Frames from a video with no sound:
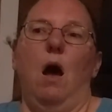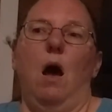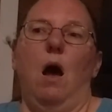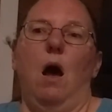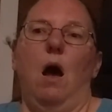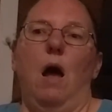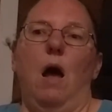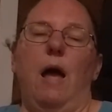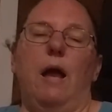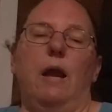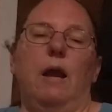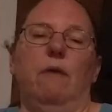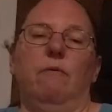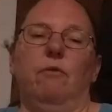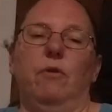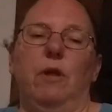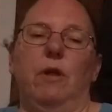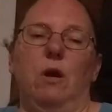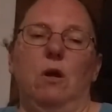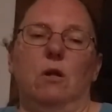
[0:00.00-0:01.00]
I had
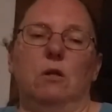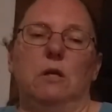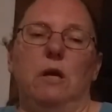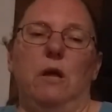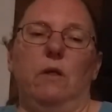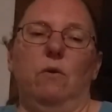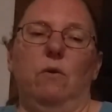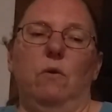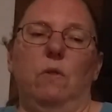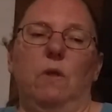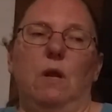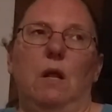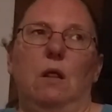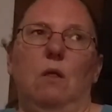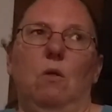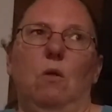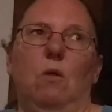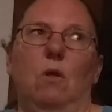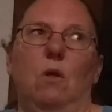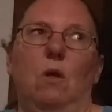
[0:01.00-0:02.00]
everything all together, and then
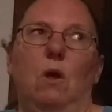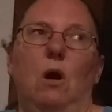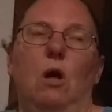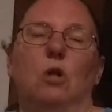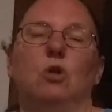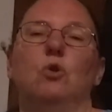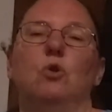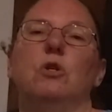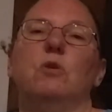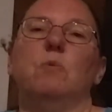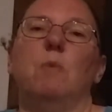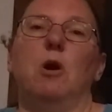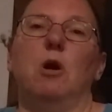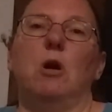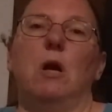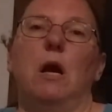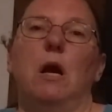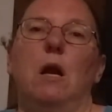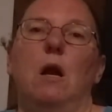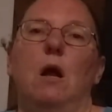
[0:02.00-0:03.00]
it's I'll do it tomorrow
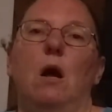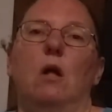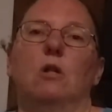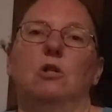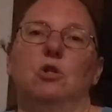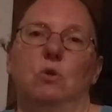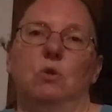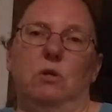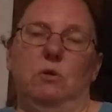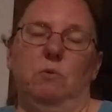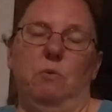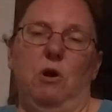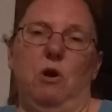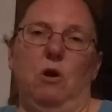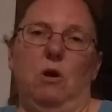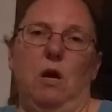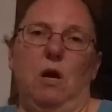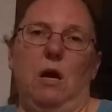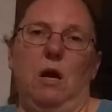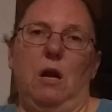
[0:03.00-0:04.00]
night. I'll do it
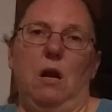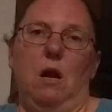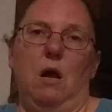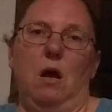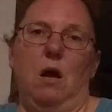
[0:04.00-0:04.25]
tomorrow night.